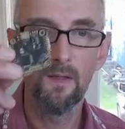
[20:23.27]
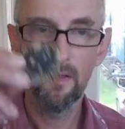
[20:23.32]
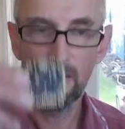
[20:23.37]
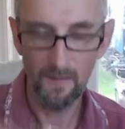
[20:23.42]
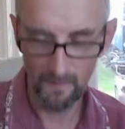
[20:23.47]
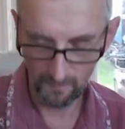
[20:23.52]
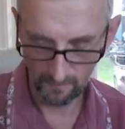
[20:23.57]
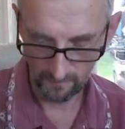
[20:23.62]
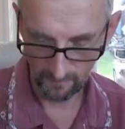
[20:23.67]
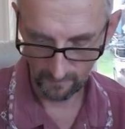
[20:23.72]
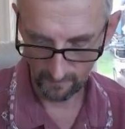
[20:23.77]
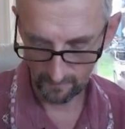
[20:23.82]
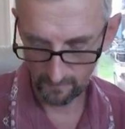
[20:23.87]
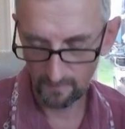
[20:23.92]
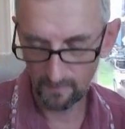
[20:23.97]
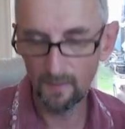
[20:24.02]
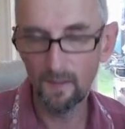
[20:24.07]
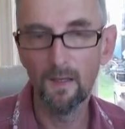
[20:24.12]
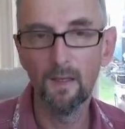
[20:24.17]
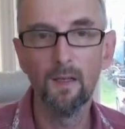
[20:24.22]
it's
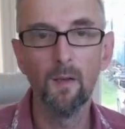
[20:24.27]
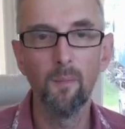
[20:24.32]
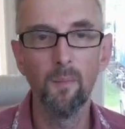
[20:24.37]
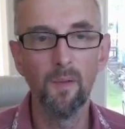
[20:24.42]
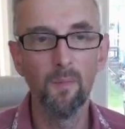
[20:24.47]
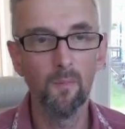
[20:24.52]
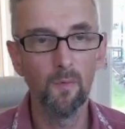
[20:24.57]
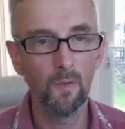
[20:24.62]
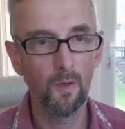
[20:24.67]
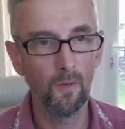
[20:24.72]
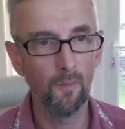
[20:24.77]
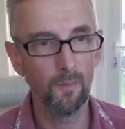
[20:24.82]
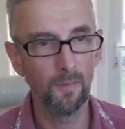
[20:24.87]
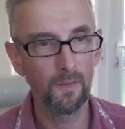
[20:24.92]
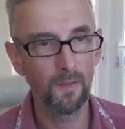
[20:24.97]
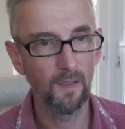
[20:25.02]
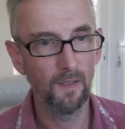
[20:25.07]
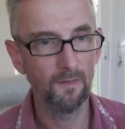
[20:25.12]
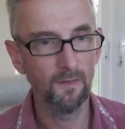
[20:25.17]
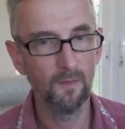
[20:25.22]
a little bit more
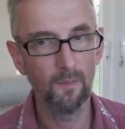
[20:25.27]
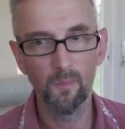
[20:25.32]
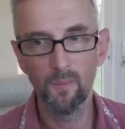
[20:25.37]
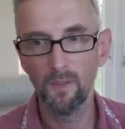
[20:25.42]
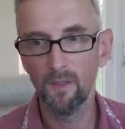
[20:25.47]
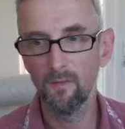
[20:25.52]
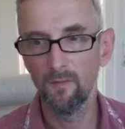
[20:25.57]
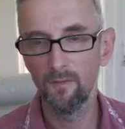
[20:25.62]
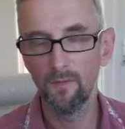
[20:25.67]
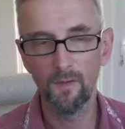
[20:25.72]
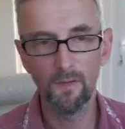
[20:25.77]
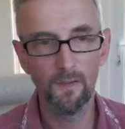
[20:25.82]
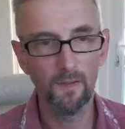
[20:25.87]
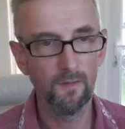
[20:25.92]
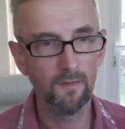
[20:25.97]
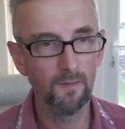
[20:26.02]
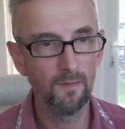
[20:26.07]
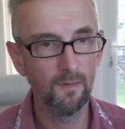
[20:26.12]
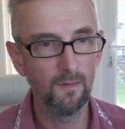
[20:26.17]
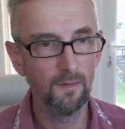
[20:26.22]
complicated, but for
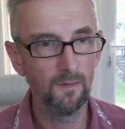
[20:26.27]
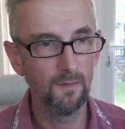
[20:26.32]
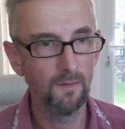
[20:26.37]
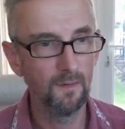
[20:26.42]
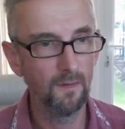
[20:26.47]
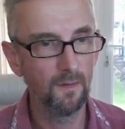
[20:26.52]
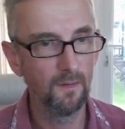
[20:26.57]
this is